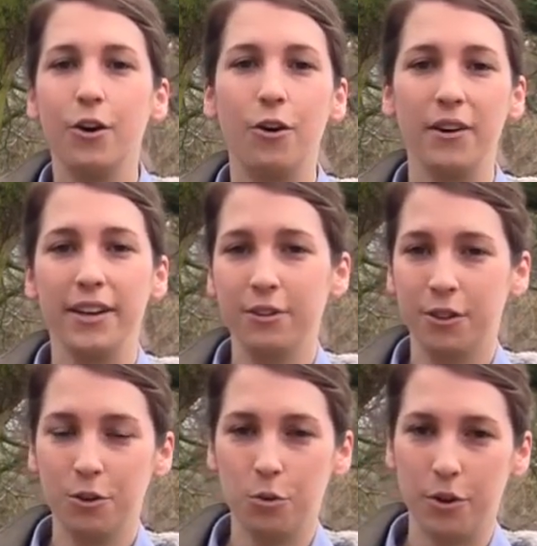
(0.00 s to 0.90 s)
Or in
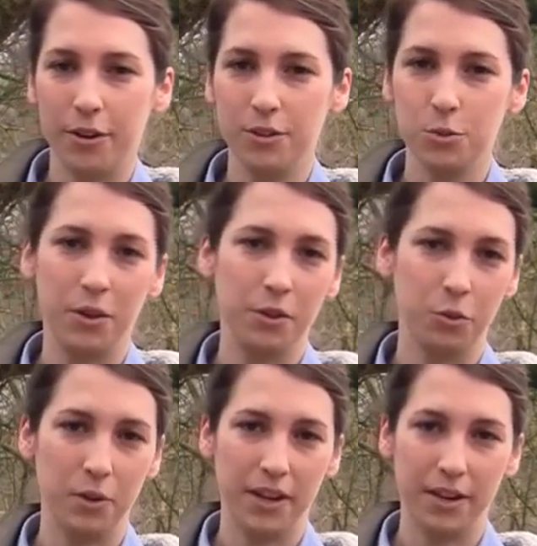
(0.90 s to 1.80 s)
other words, whether
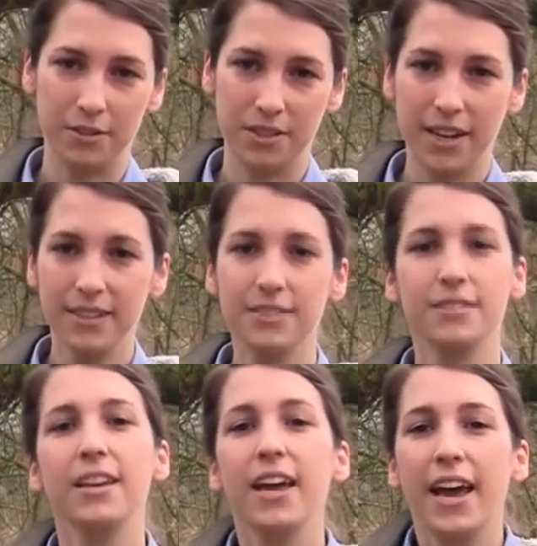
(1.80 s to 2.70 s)
greenhouse
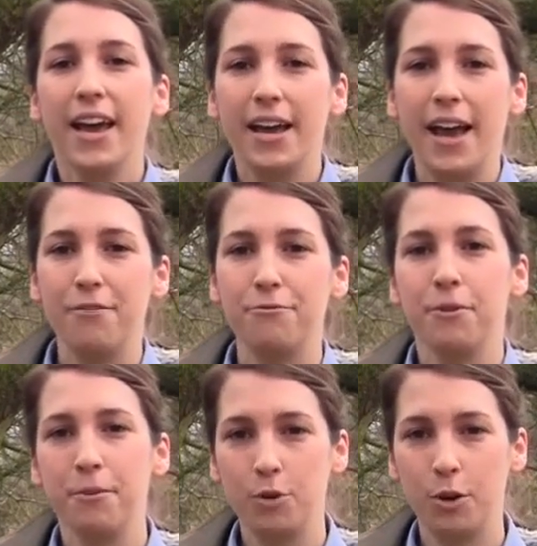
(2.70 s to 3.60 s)
gas have
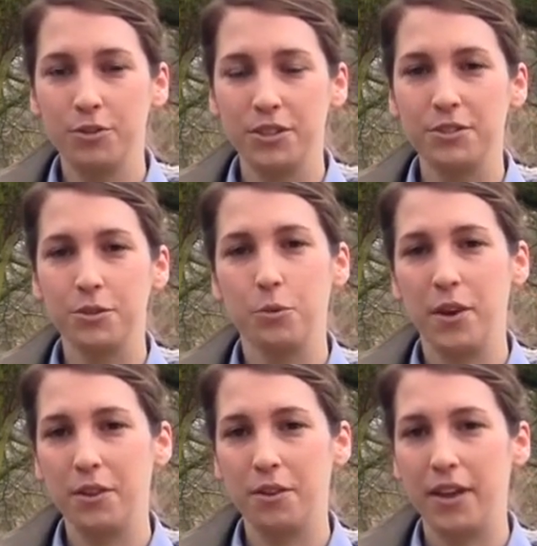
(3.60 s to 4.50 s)
loaded the
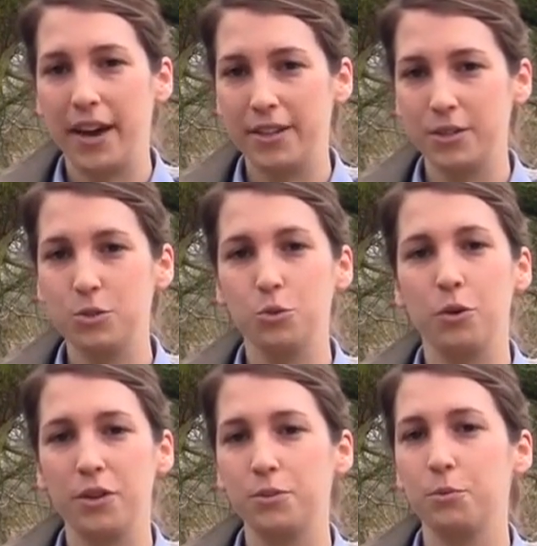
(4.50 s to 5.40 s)
weather dice
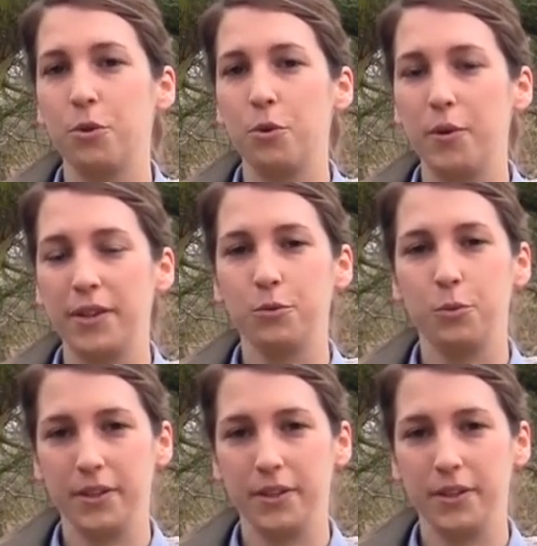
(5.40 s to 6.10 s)
towards more wet